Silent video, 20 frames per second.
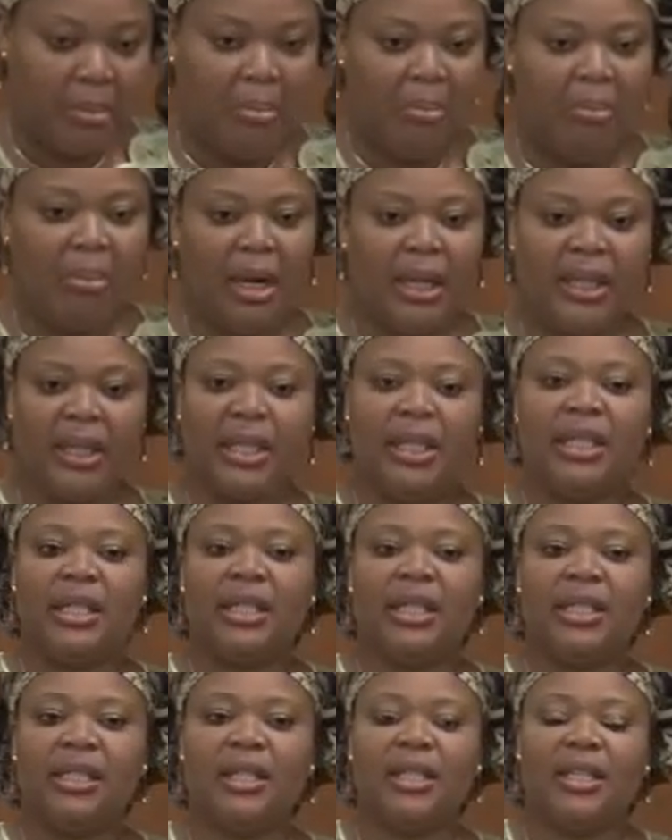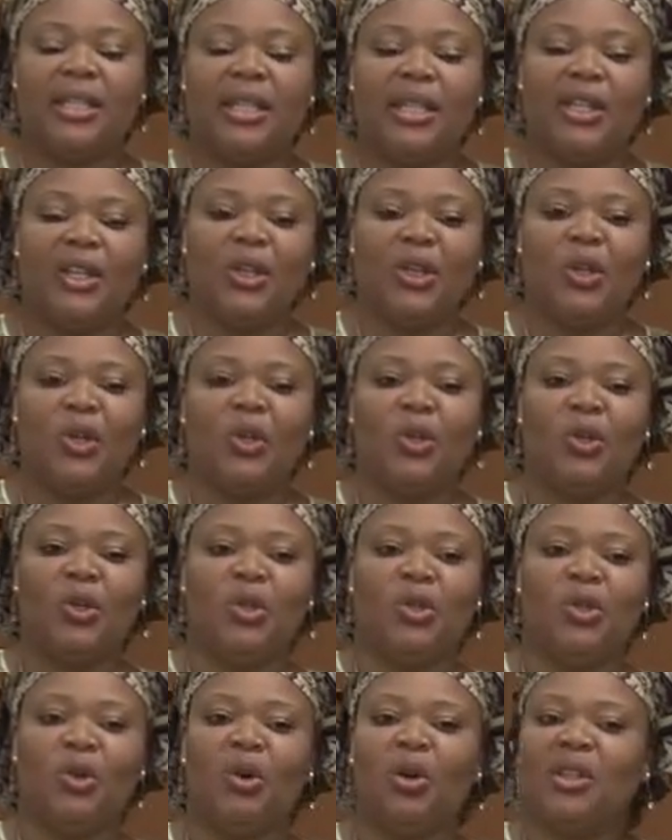mothers,
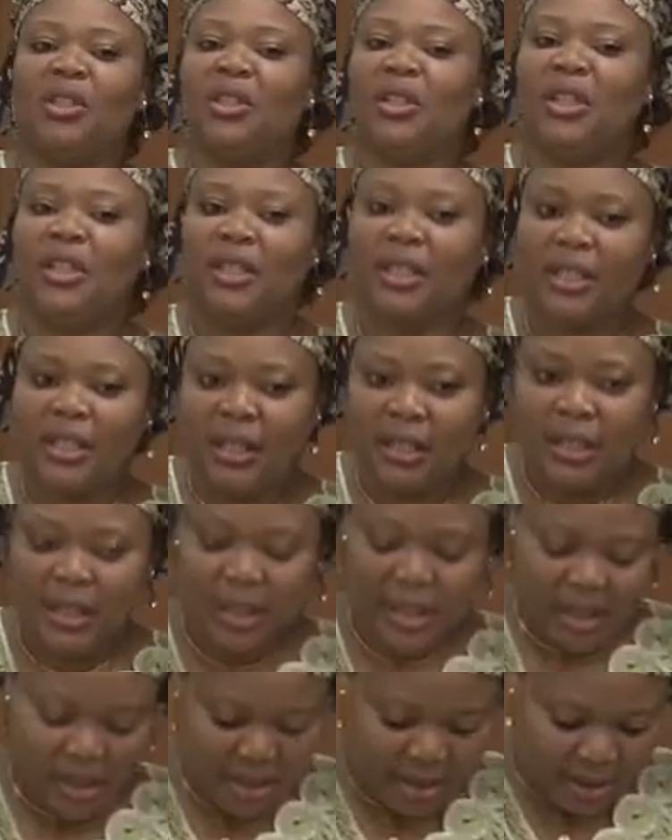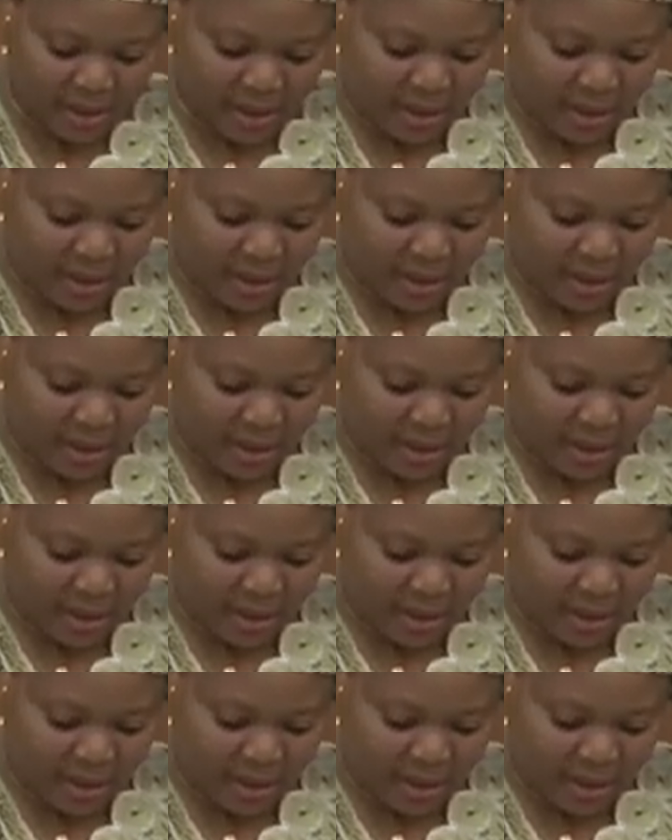daughters,